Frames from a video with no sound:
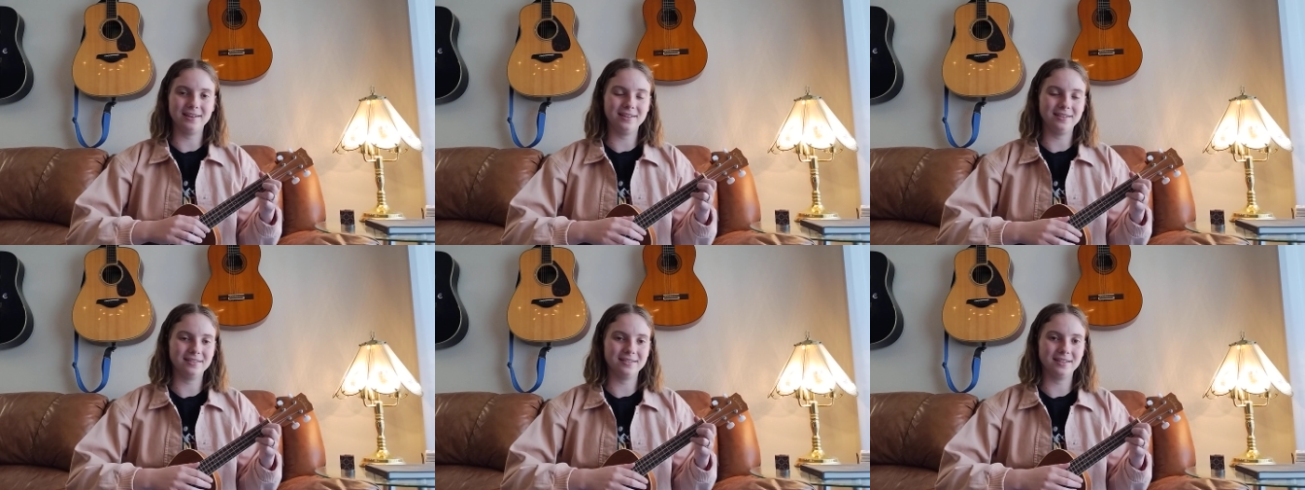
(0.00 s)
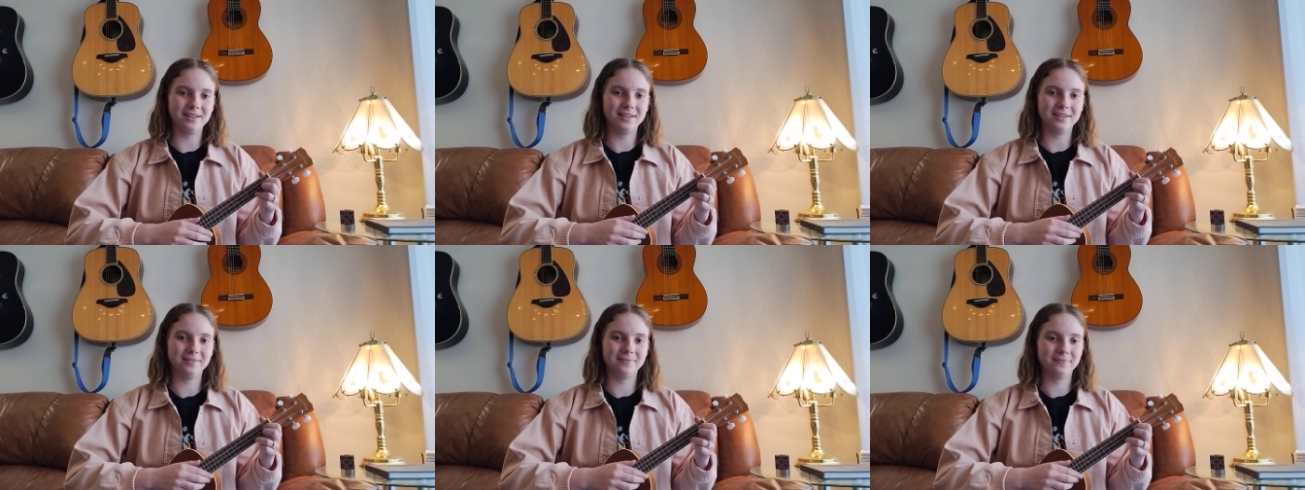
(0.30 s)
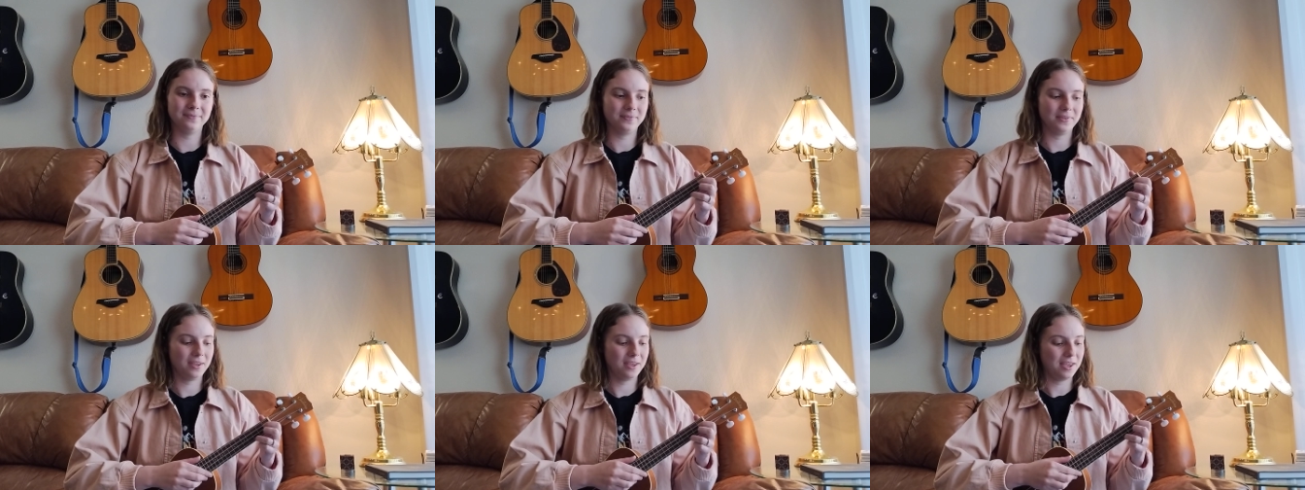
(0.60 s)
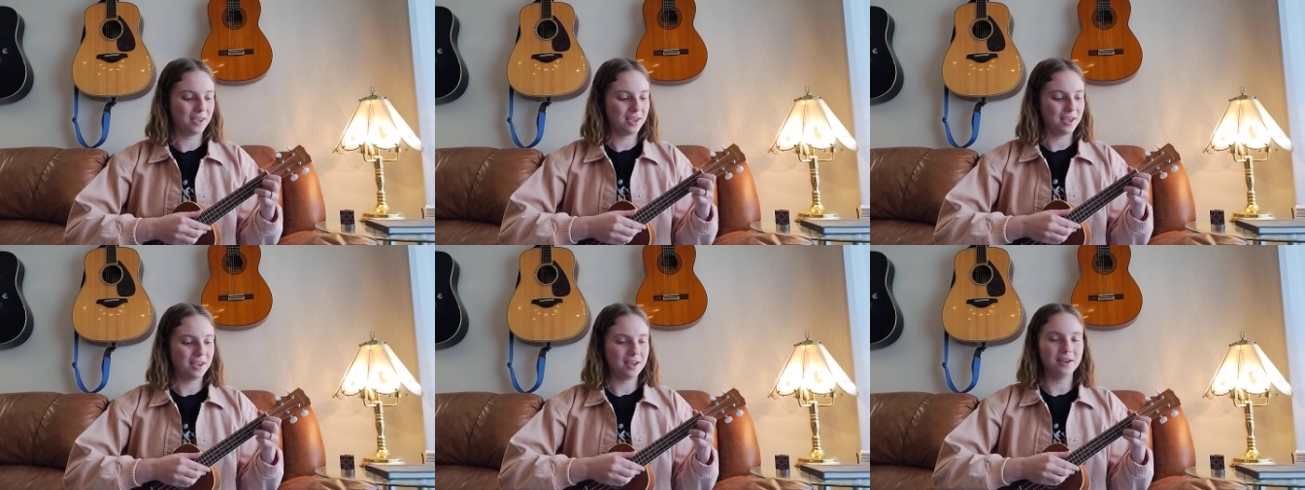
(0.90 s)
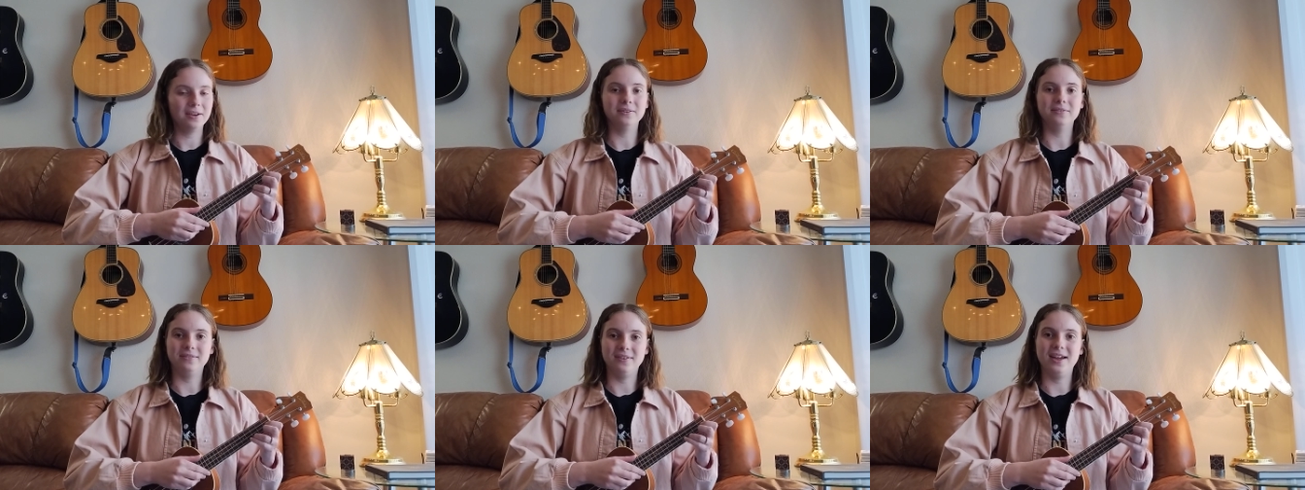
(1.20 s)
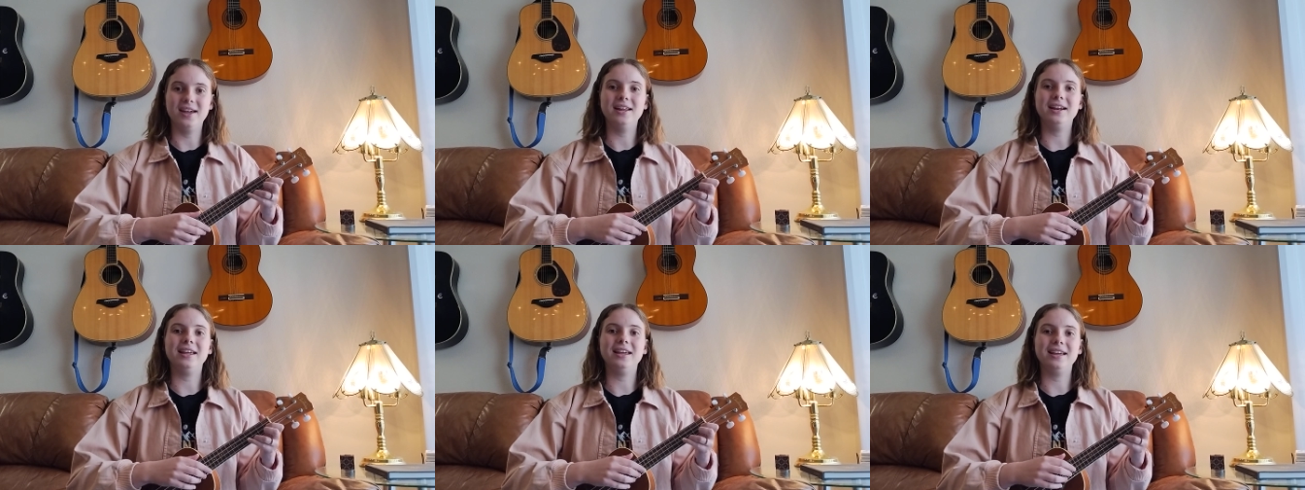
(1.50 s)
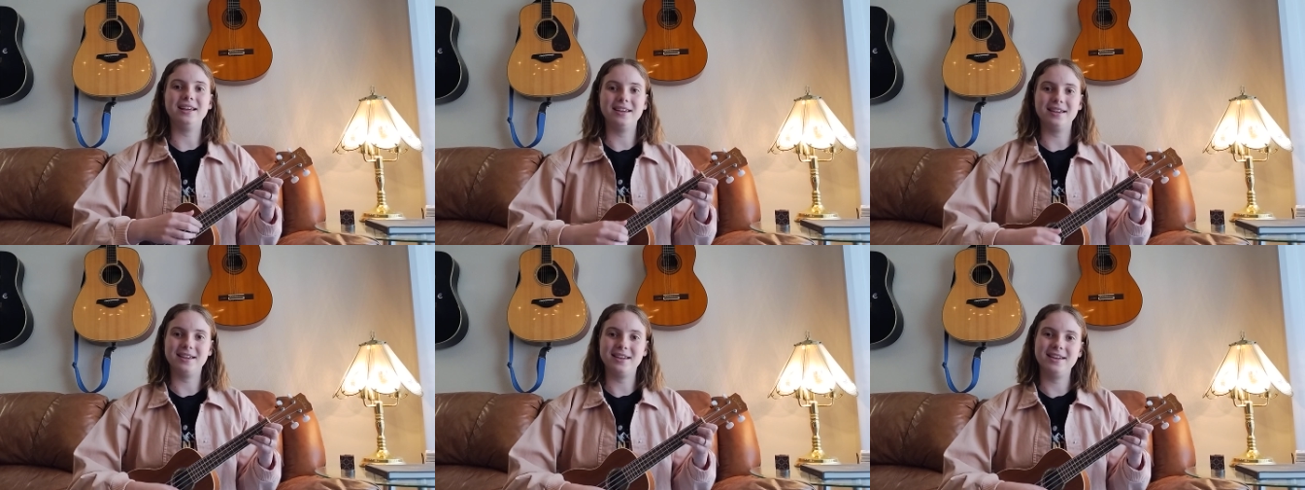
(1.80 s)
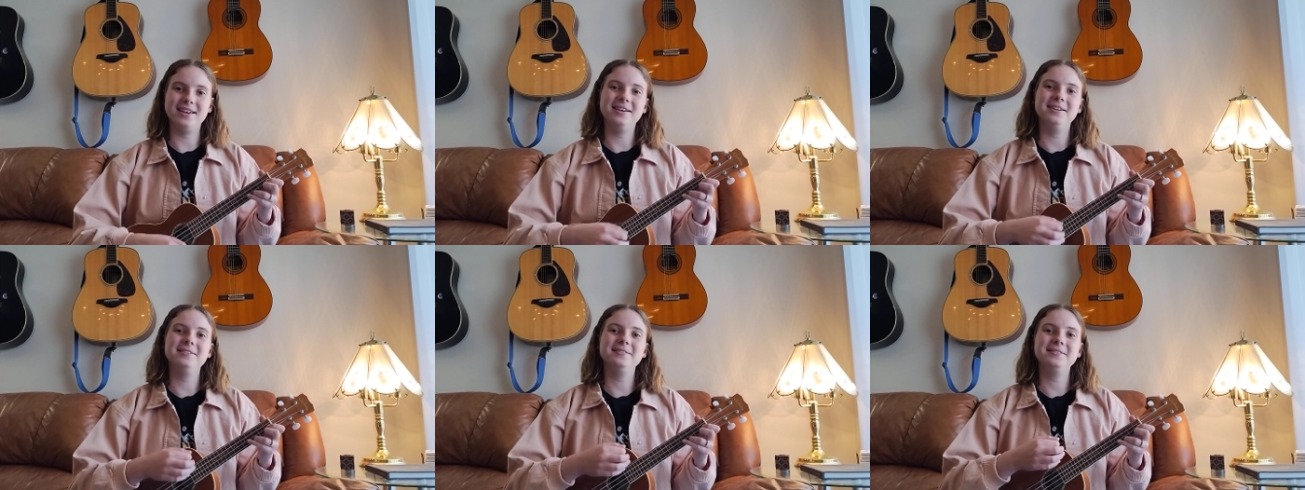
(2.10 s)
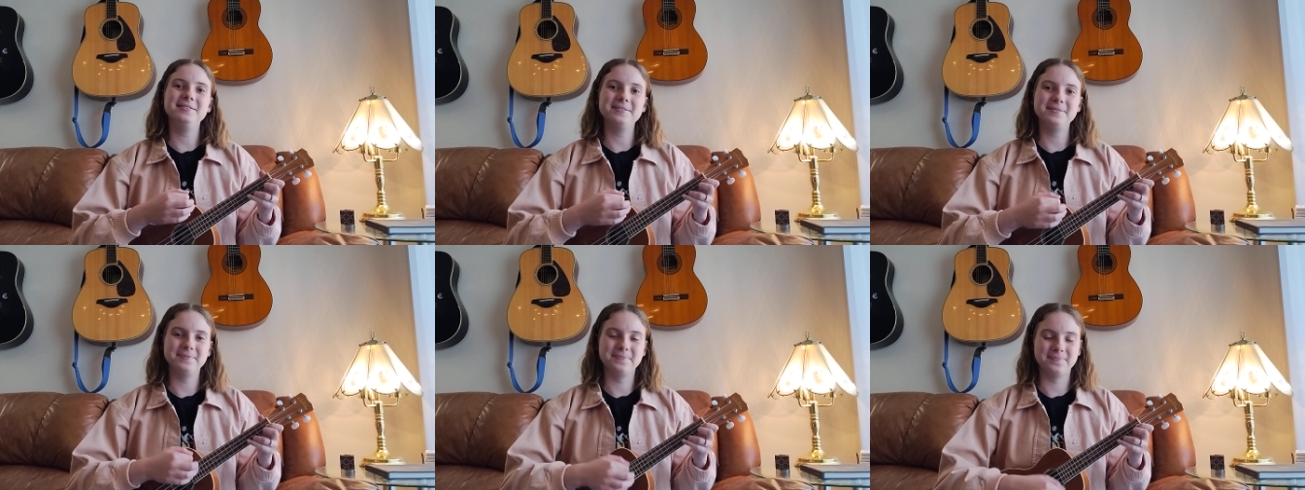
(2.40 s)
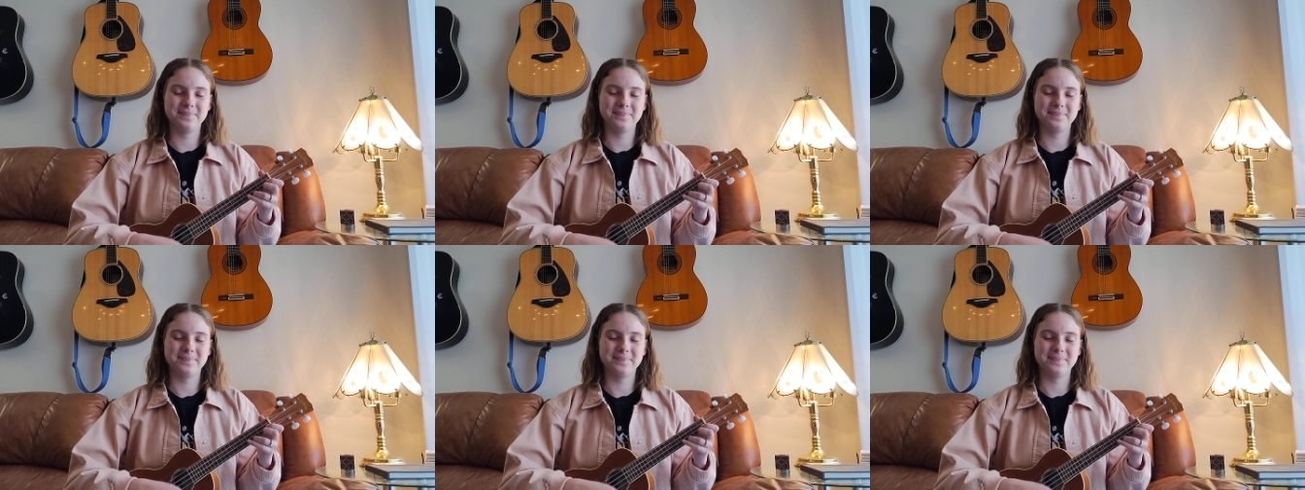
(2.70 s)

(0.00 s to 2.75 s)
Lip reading: anything. Ready, and